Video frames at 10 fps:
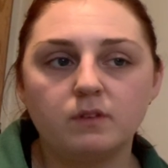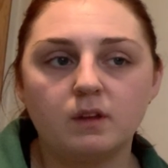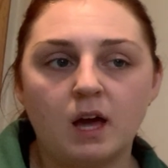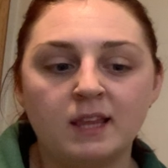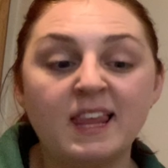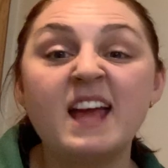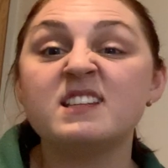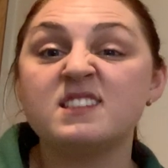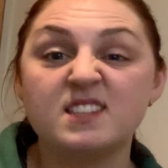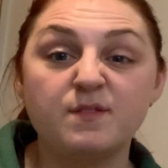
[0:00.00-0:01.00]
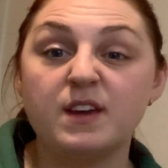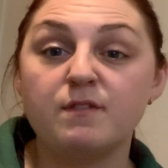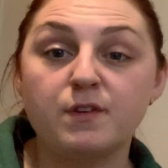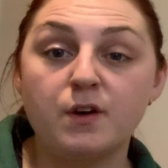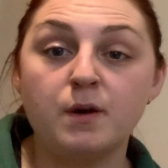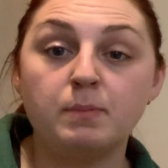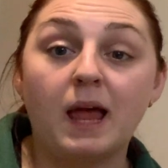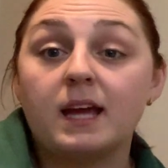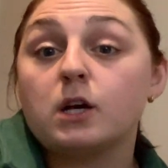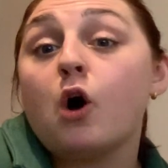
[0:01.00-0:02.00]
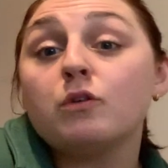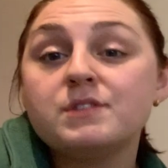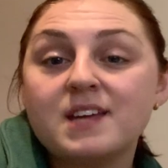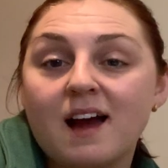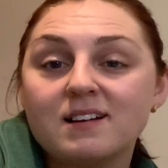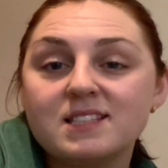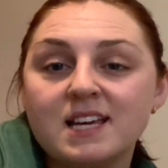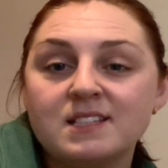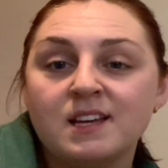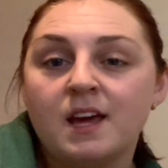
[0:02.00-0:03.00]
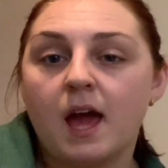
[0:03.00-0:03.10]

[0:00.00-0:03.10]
a less severe verb like contacted,